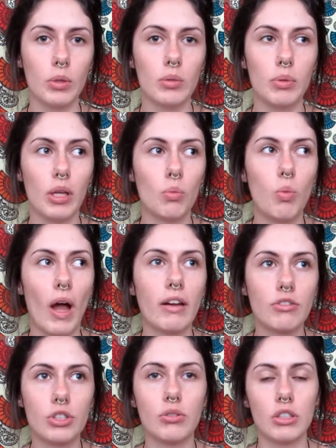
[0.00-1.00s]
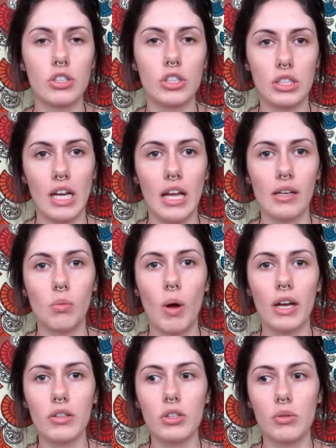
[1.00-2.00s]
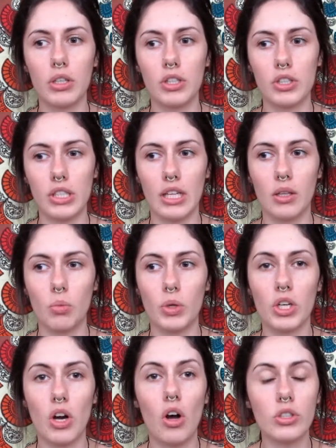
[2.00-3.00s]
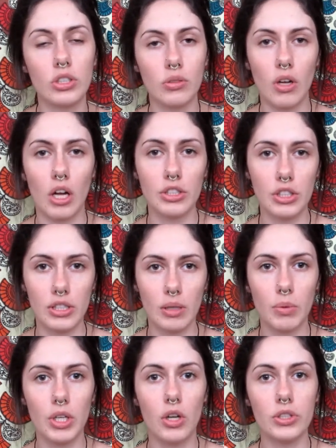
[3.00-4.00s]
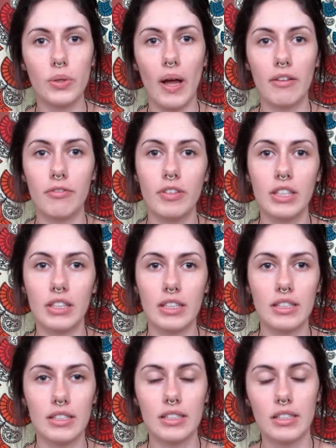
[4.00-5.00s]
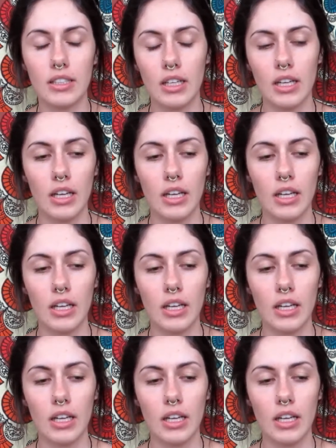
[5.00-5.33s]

We would be like, why don't you understand? Why don't you understand that we are also conscious, that we also have feelings and